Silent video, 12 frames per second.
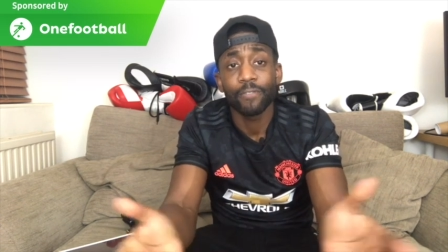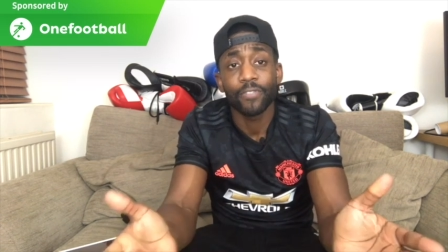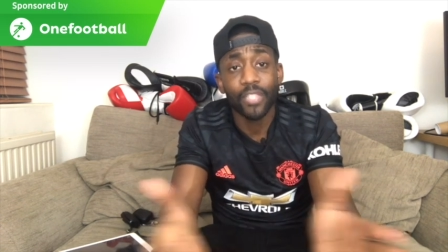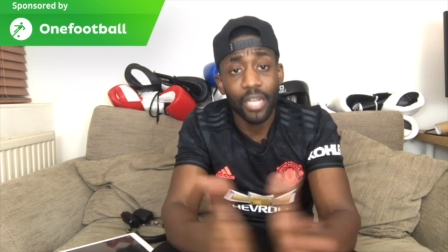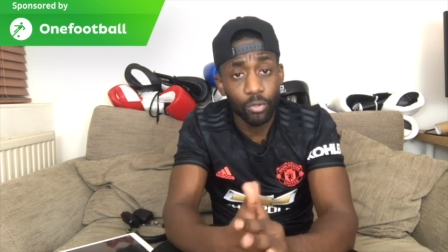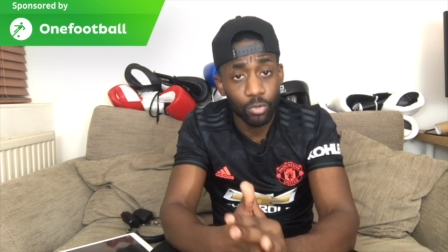
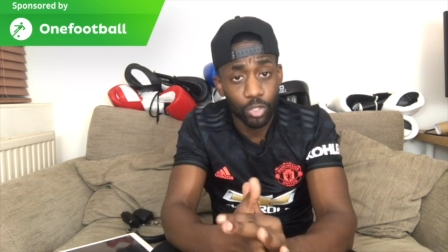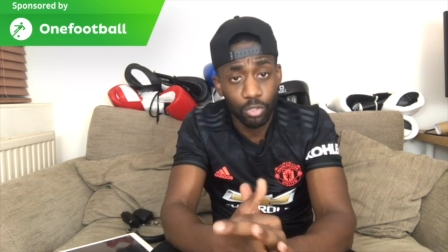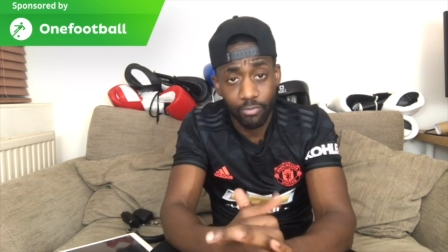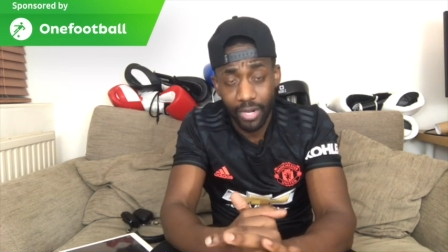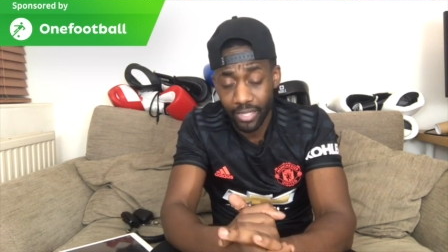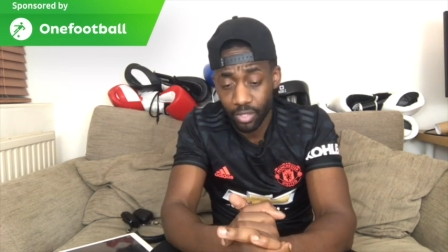That was your
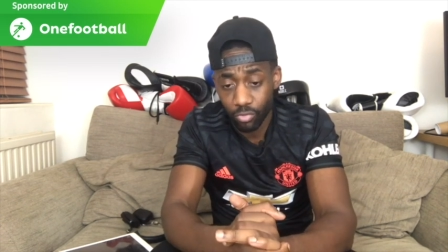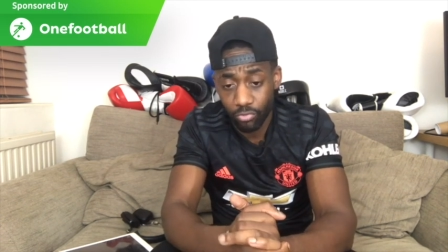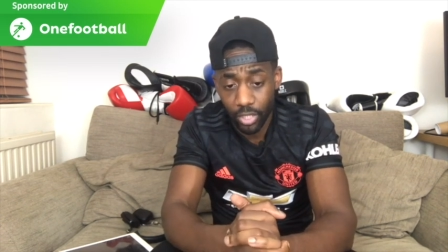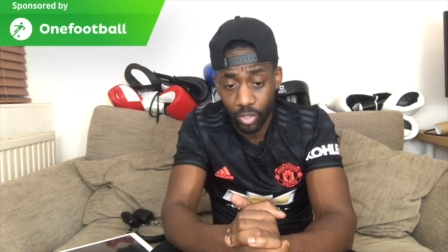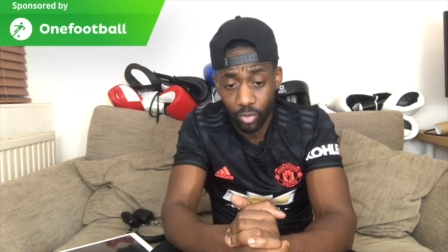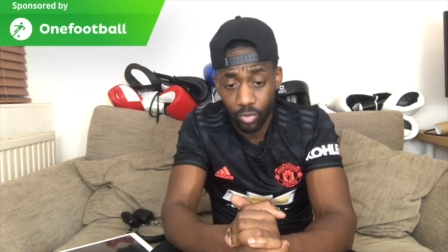Rants
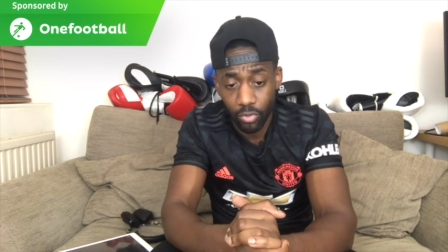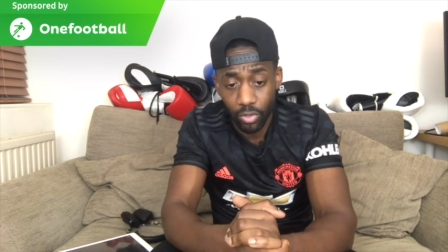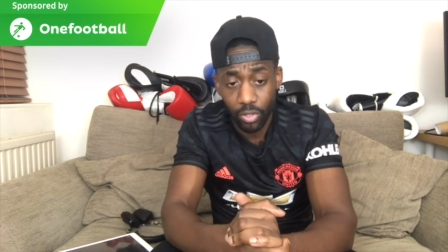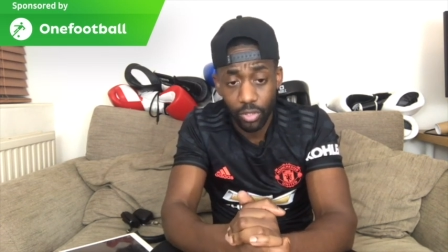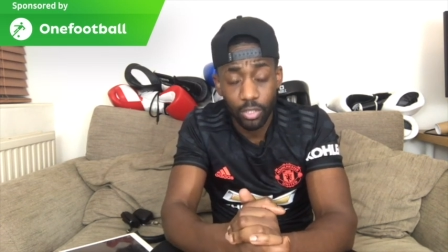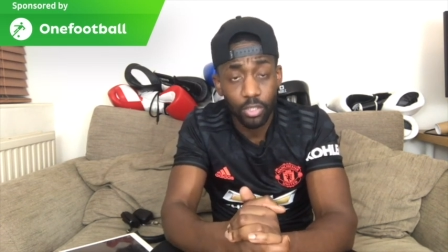Red
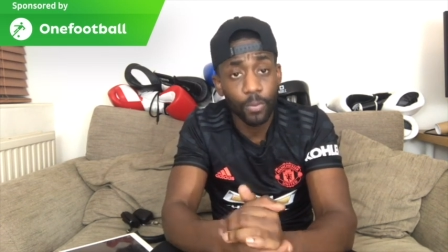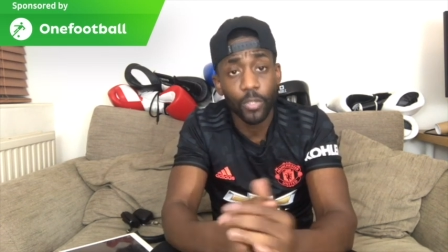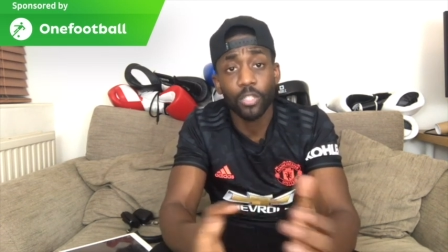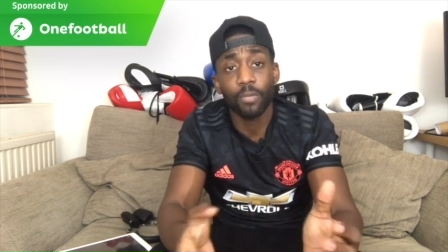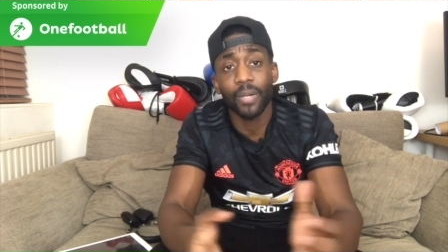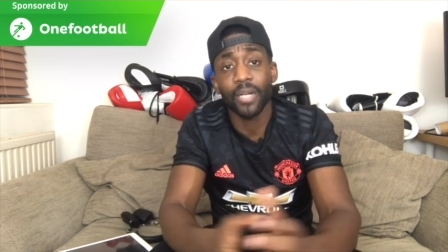Talk,
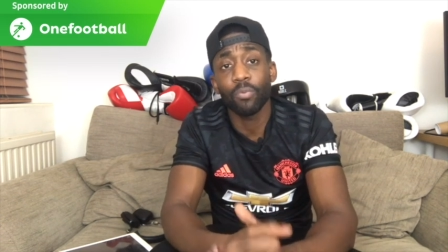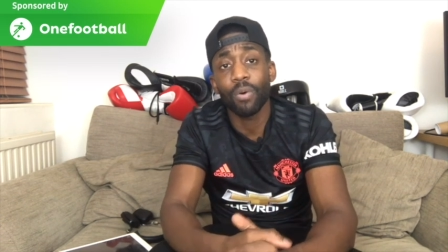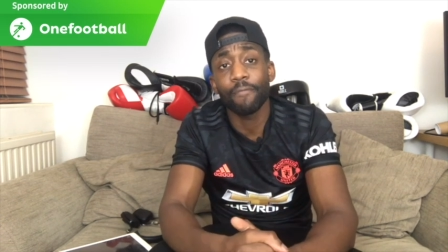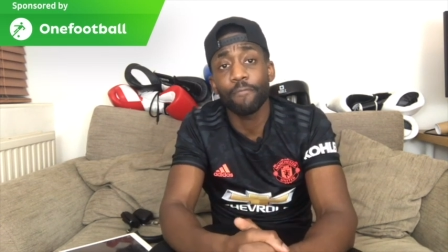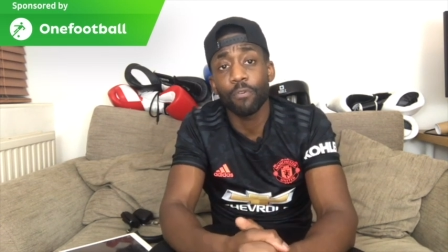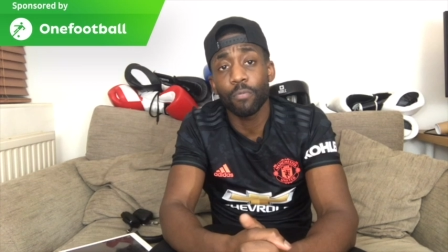sponsored by the One
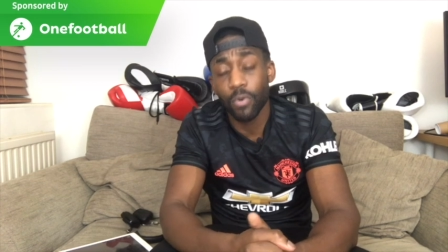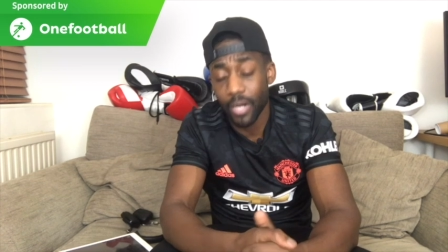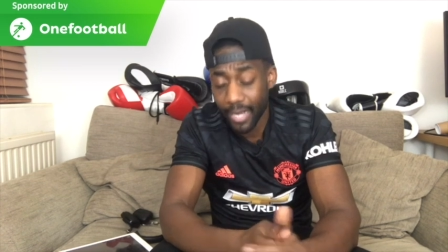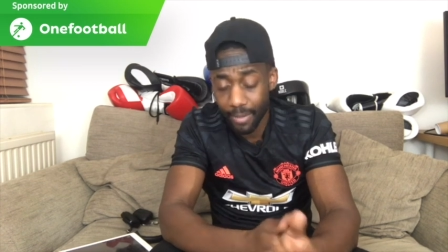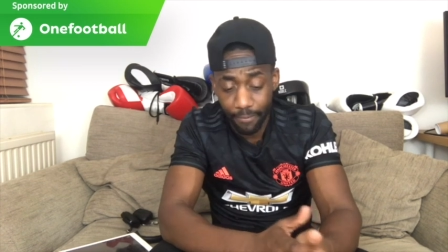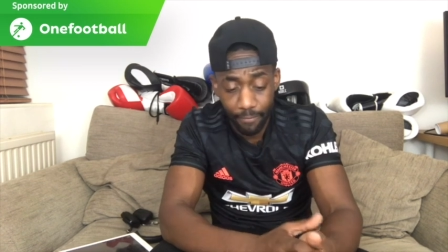Football
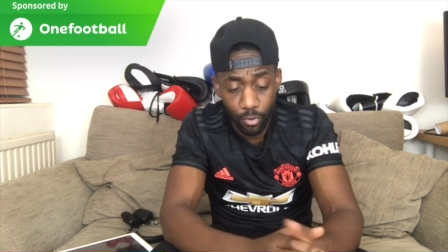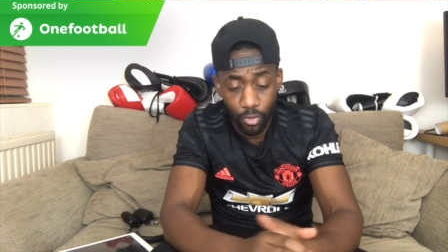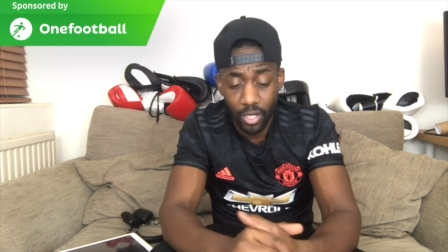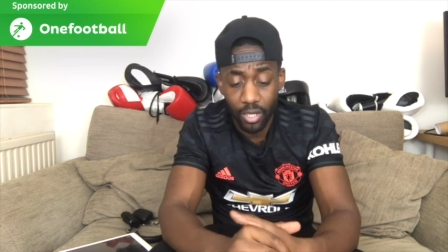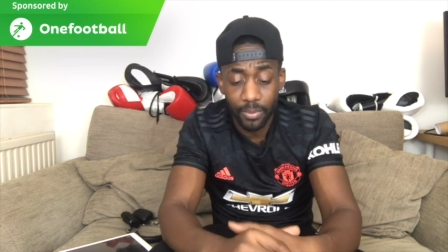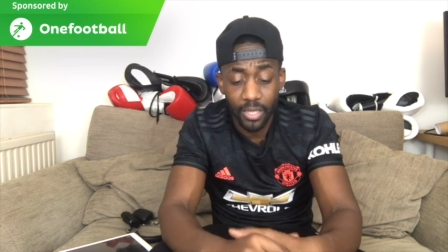app for all
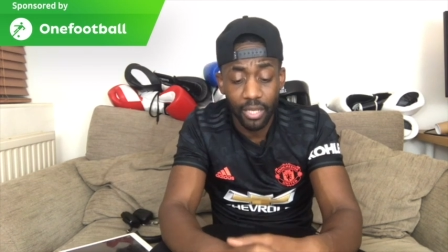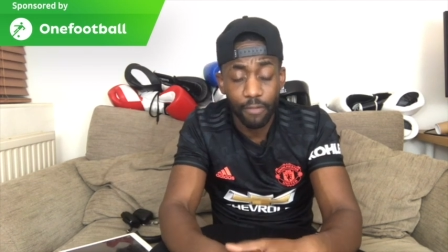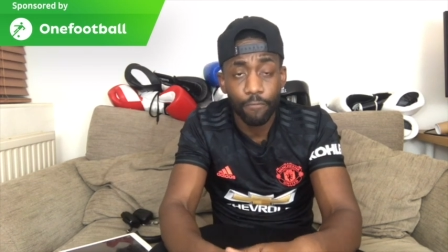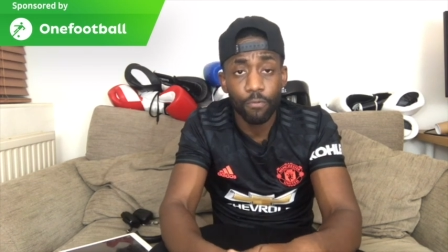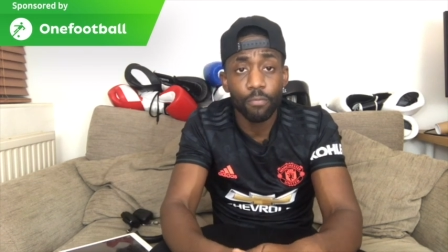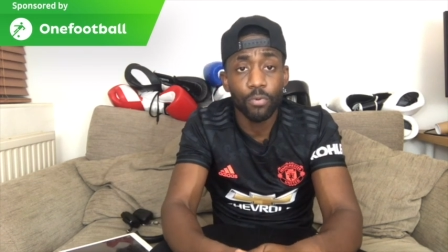your up-to-date
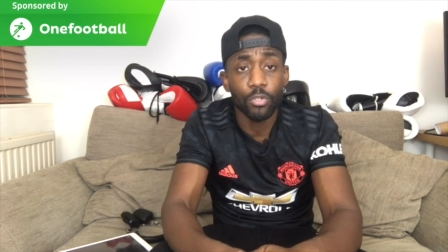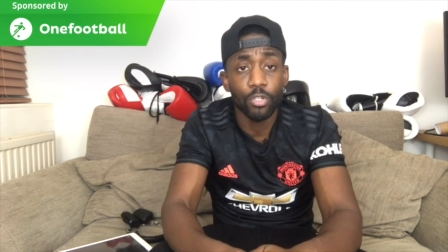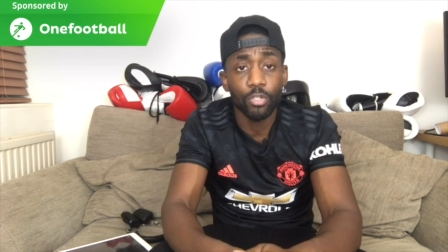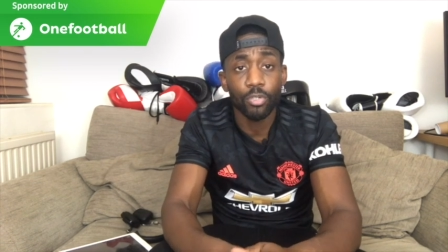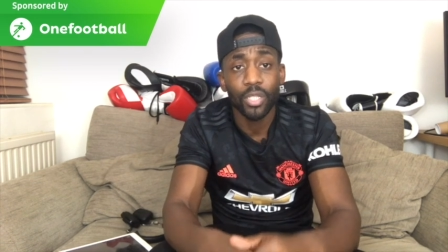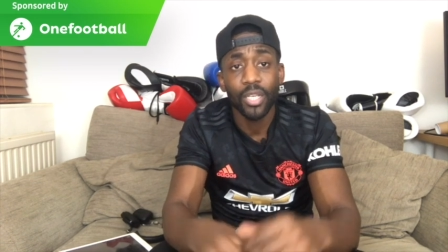football
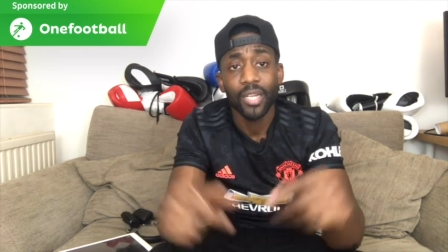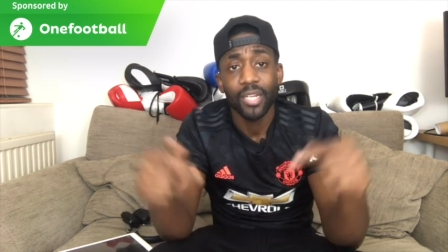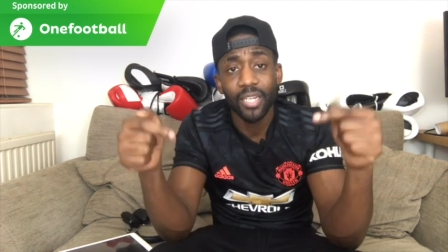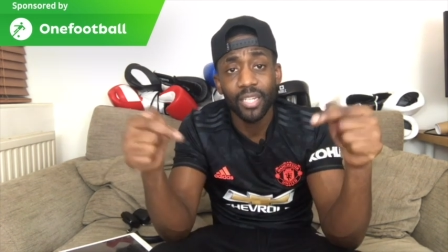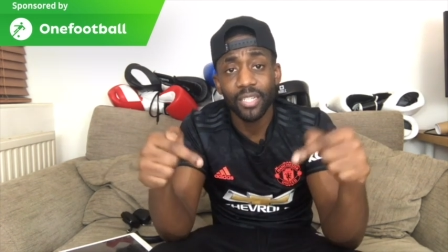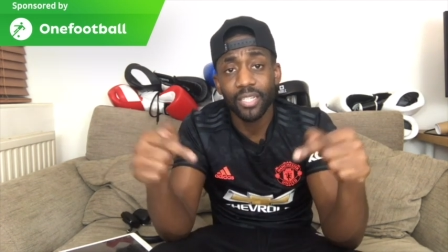news.
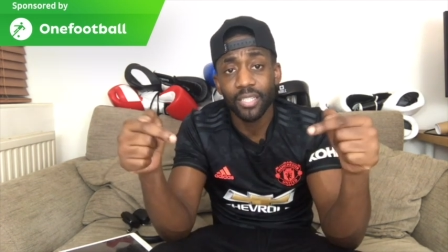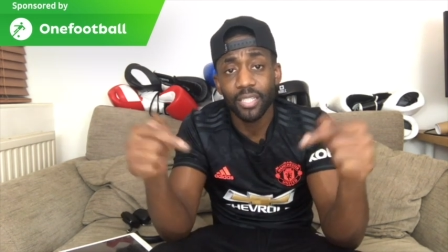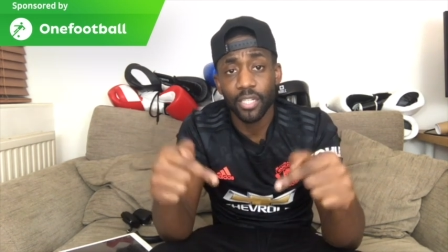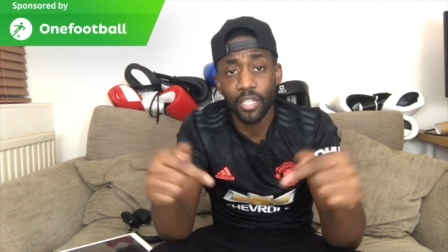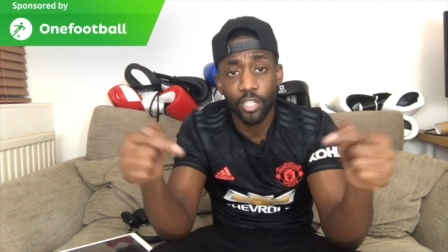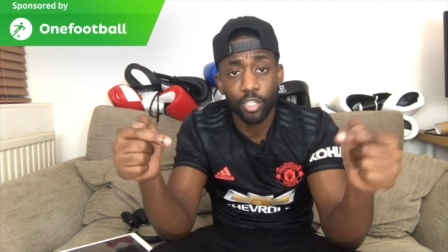Link is
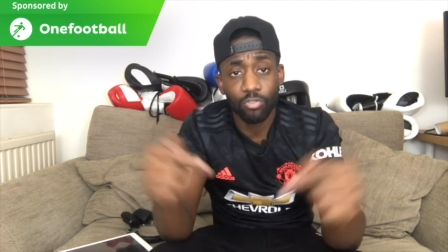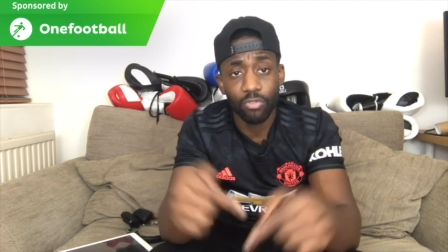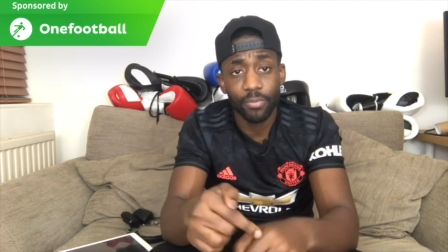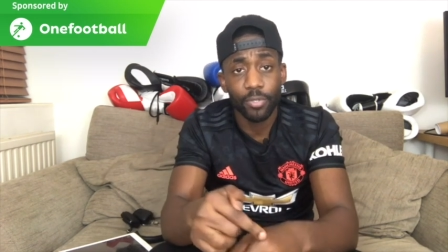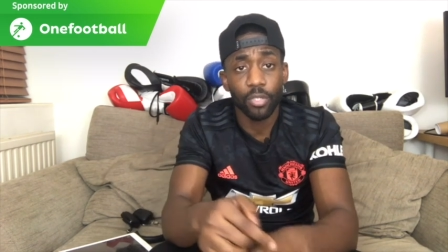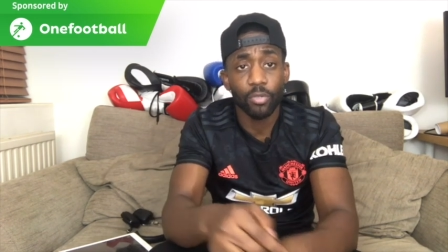in the
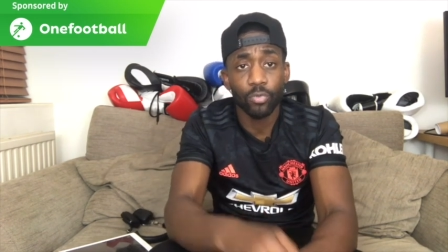description.